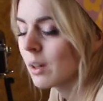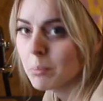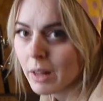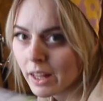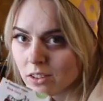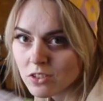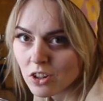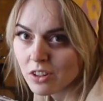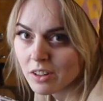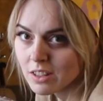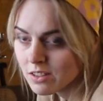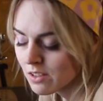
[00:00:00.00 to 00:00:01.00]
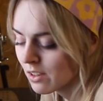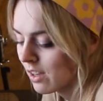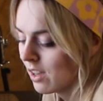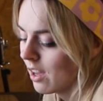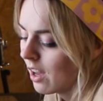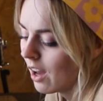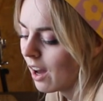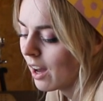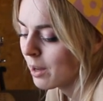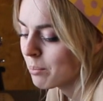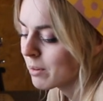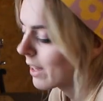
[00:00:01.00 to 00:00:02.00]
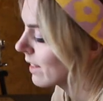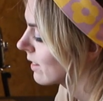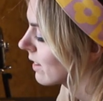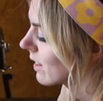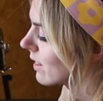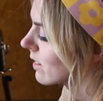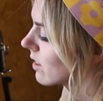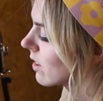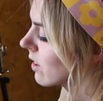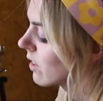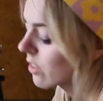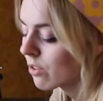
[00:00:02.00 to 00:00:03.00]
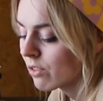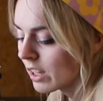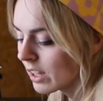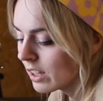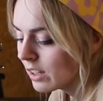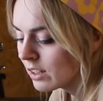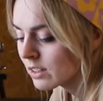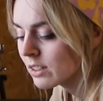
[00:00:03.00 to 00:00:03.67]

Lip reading: black cherries, I planted three